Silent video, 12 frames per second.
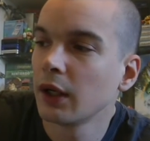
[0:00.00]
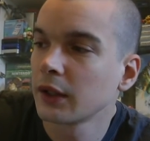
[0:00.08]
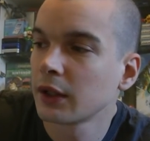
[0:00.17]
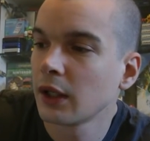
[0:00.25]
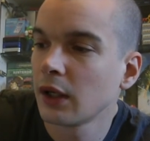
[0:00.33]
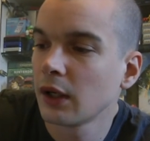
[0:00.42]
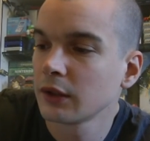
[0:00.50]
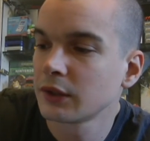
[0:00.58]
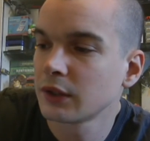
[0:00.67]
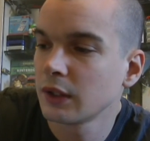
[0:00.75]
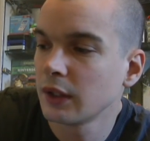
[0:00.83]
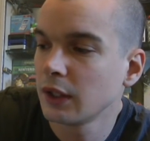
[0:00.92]

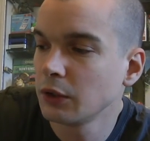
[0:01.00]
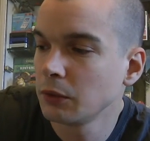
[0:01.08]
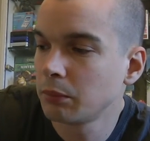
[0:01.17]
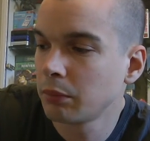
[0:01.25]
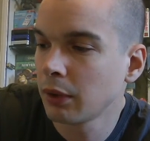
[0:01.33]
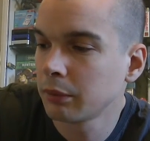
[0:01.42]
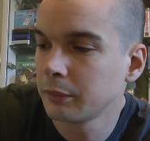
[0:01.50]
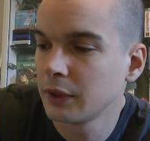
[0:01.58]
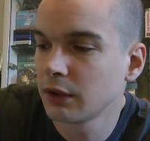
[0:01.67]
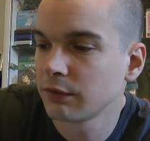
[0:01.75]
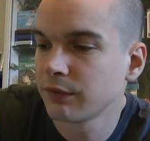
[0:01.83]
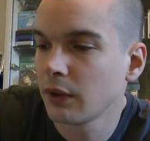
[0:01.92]
carts, and then you pop them
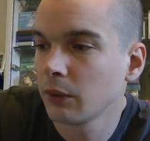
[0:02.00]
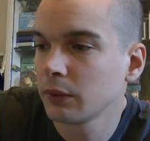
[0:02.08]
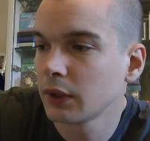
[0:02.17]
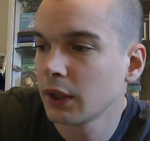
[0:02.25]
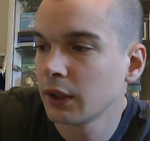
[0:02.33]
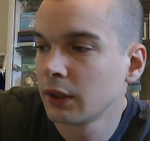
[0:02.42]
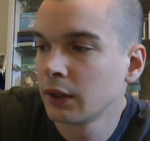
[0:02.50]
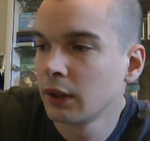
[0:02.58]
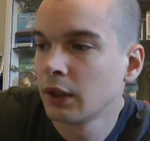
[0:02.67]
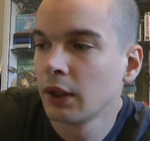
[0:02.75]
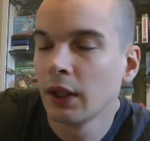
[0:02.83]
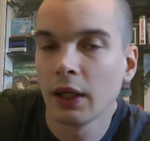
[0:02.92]
in a folder,
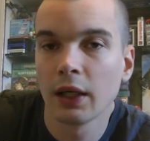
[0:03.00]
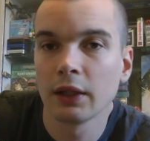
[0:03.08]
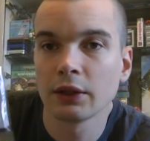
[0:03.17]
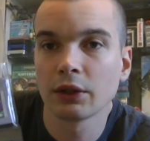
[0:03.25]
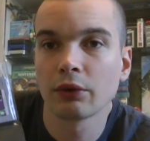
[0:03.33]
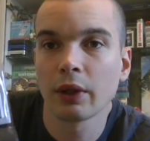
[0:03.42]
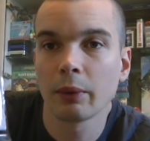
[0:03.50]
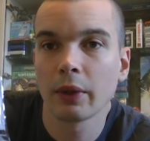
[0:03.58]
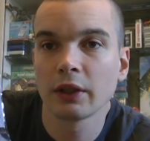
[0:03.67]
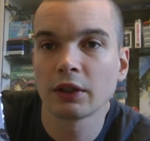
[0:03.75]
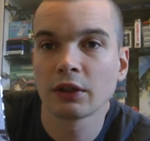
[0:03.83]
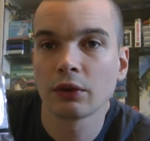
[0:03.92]
and it's a great
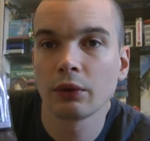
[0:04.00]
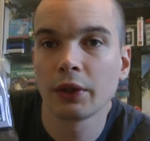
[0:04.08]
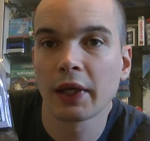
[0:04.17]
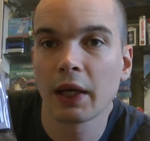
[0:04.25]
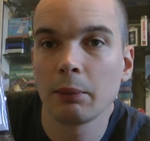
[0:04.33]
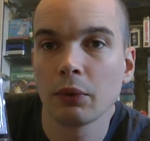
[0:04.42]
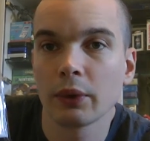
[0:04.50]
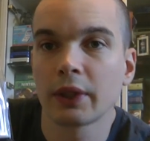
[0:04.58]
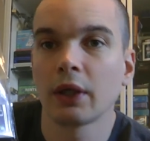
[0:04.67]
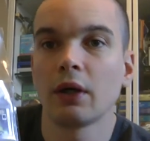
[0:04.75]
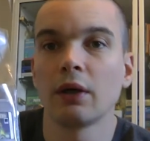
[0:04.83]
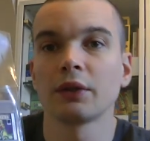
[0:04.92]
way to store your Game Boy
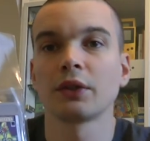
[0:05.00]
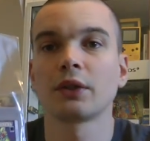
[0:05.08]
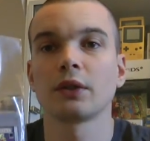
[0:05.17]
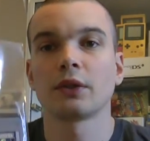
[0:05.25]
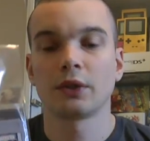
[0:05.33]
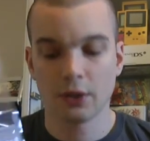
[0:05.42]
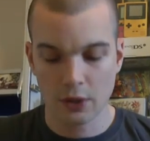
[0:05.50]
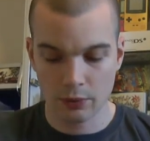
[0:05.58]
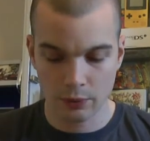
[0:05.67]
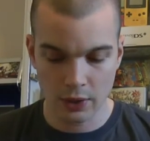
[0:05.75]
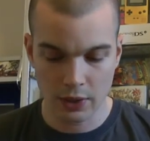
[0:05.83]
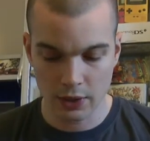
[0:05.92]
carts. So
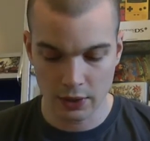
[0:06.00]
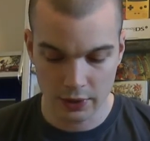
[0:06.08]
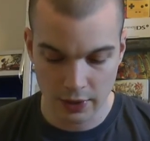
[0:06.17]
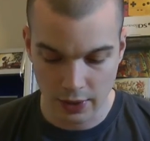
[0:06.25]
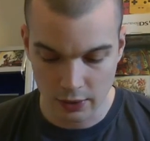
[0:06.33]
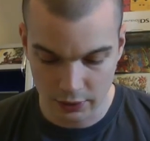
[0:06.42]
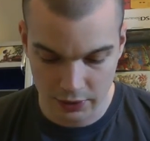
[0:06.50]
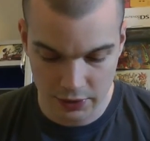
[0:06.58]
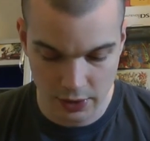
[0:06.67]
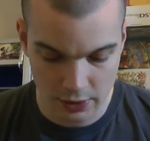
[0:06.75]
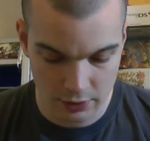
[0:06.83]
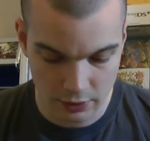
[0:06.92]
yeah, like I
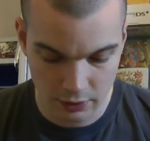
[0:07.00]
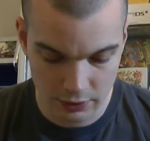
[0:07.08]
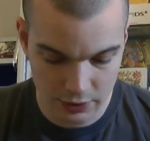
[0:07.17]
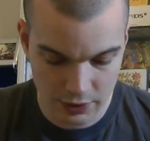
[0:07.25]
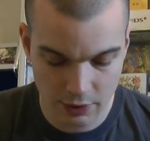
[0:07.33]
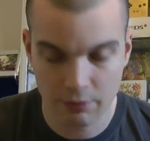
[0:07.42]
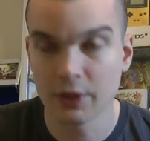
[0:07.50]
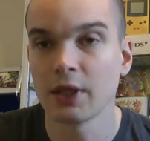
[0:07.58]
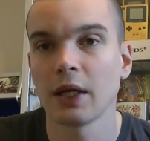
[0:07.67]
said, Doug sent me an